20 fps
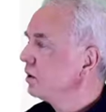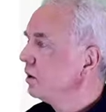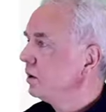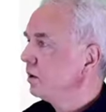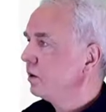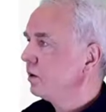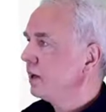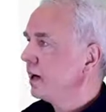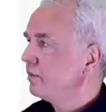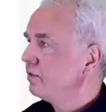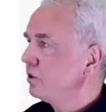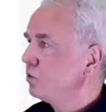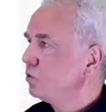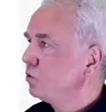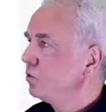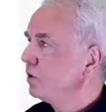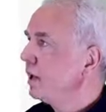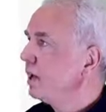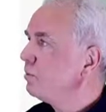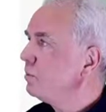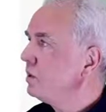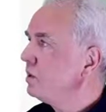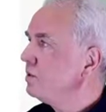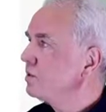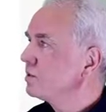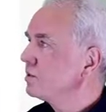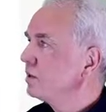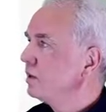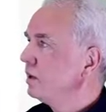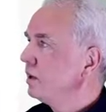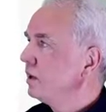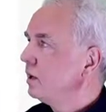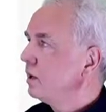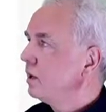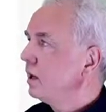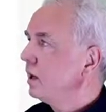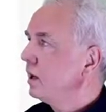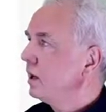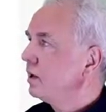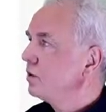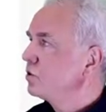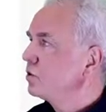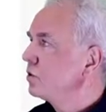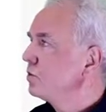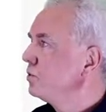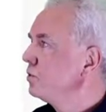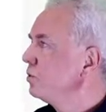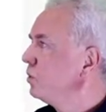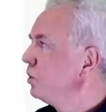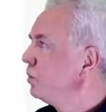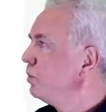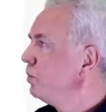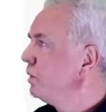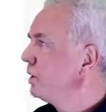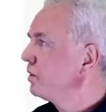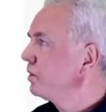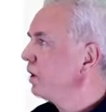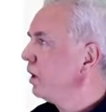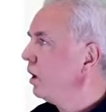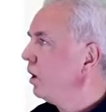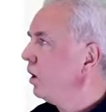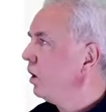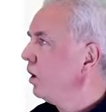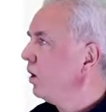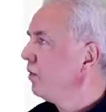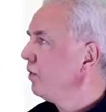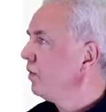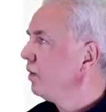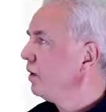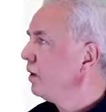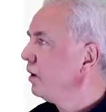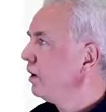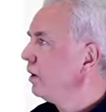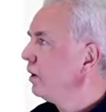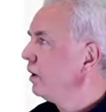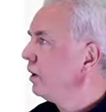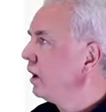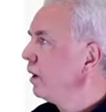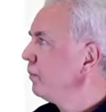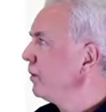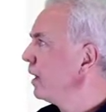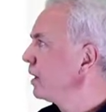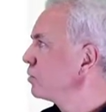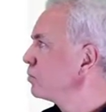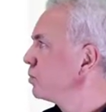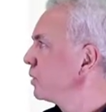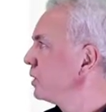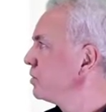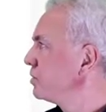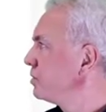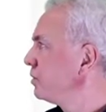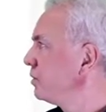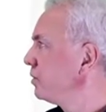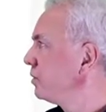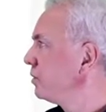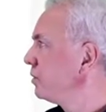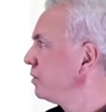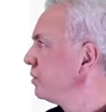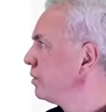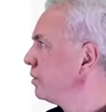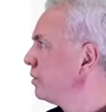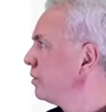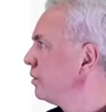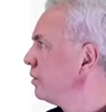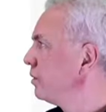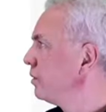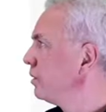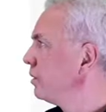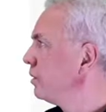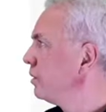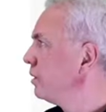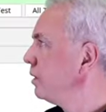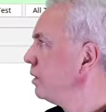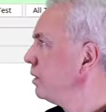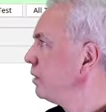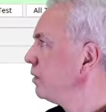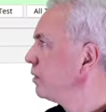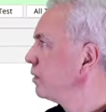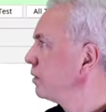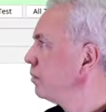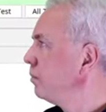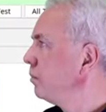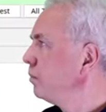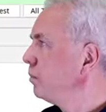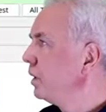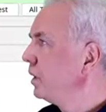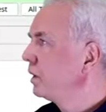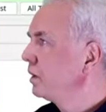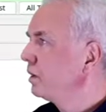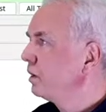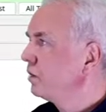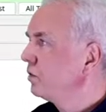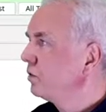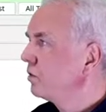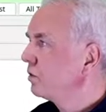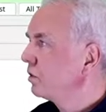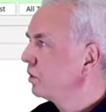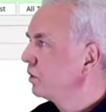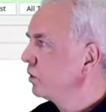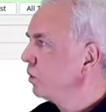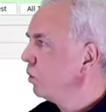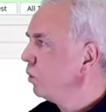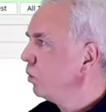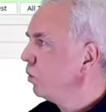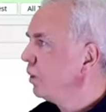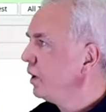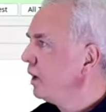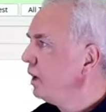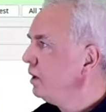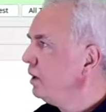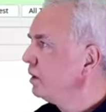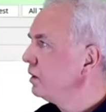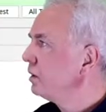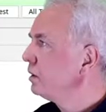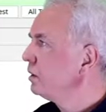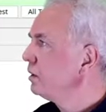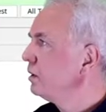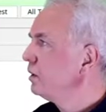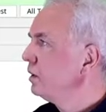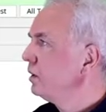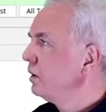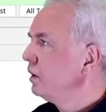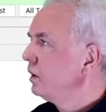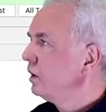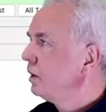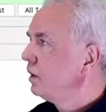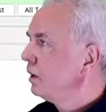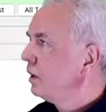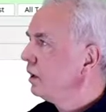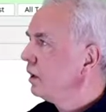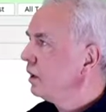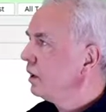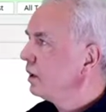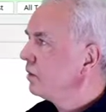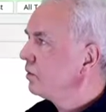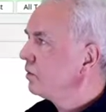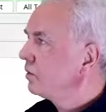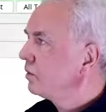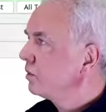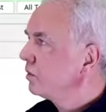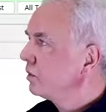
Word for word: dive into NetBeans and show you a bit on lambda expressions. So let's make this go away. Let's